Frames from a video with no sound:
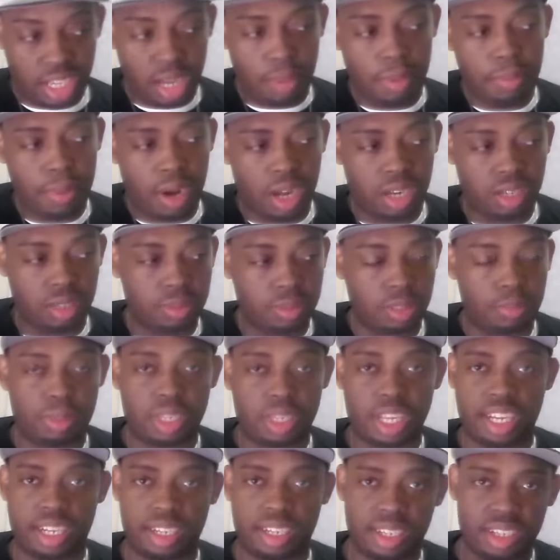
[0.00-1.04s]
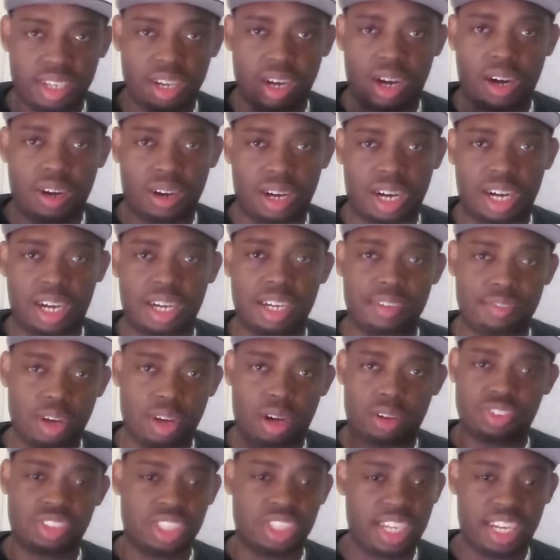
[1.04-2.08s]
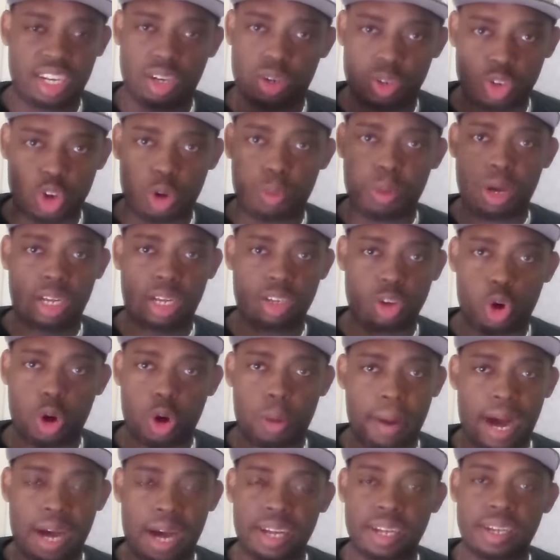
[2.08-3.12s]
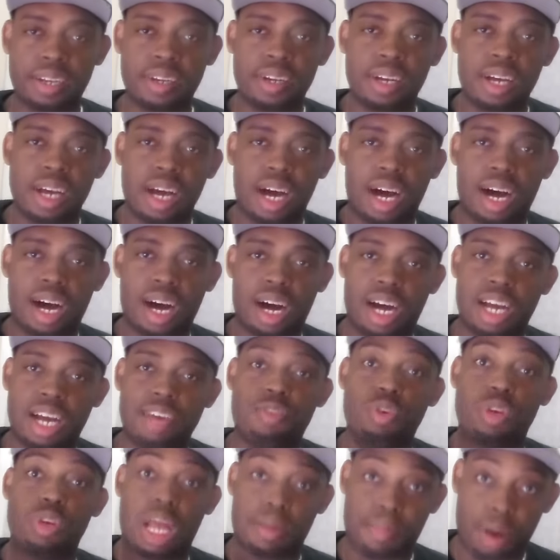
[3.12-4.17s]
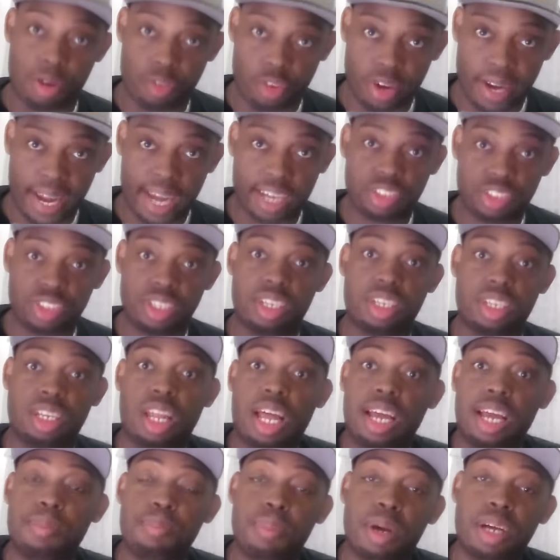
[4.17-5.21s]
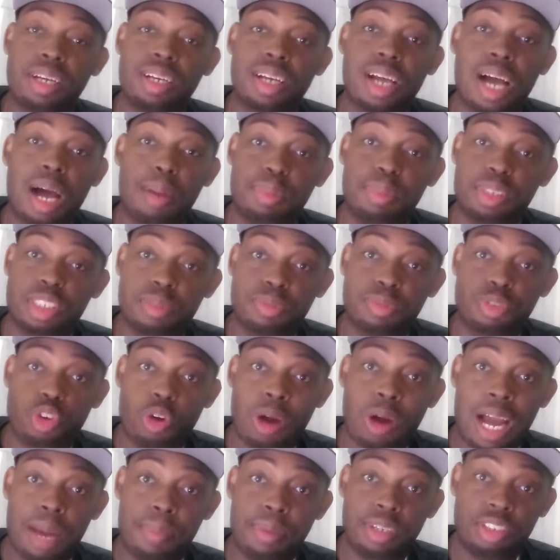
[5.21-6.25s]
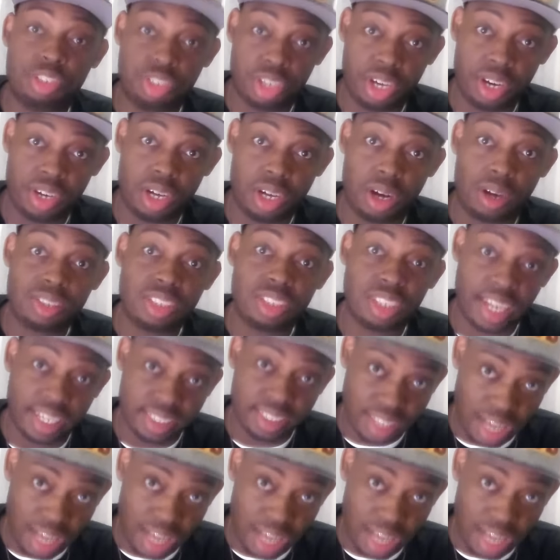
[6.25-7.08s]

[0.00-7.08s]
But tell me about the play, y'all. Uh, if y'all seen it or know about, know about it. Uh, if you like my reaction, hit the like button, comment, subscribe, and share, y'all.